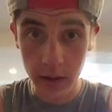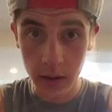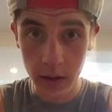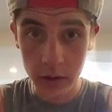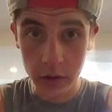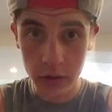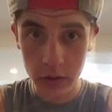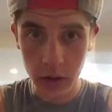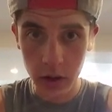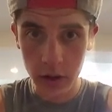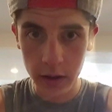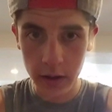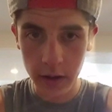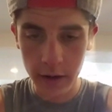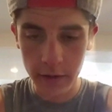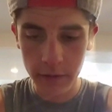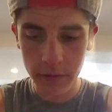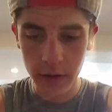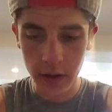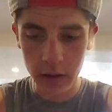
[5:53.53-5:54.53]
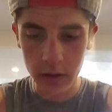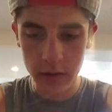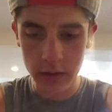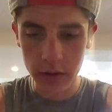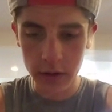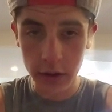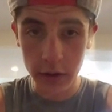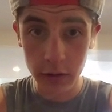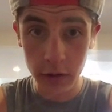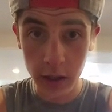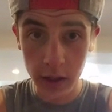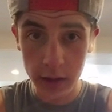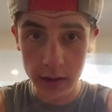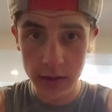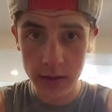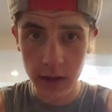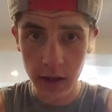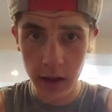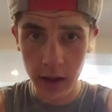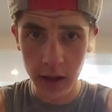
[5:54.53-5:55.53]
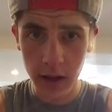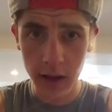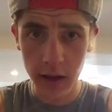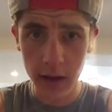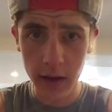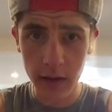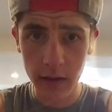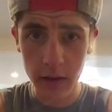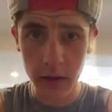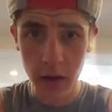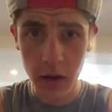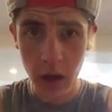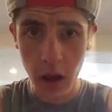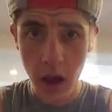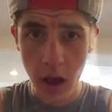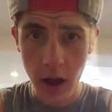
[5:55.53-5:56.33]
the stronger I felt during runs, and